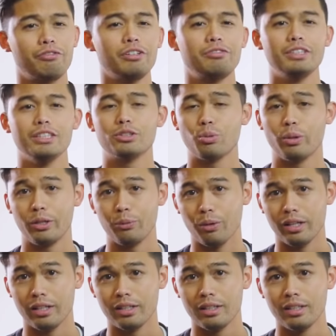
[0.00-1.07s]
1521
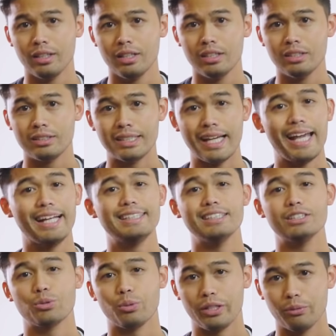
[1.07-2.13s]
to
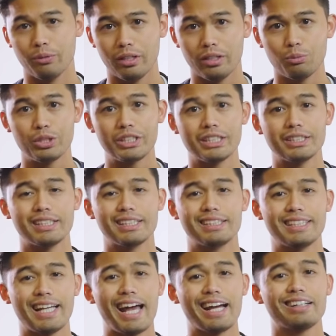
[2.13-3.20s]
1821, which is
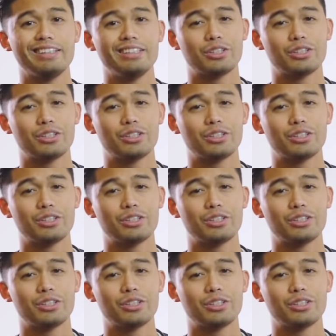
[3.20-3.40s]
exactly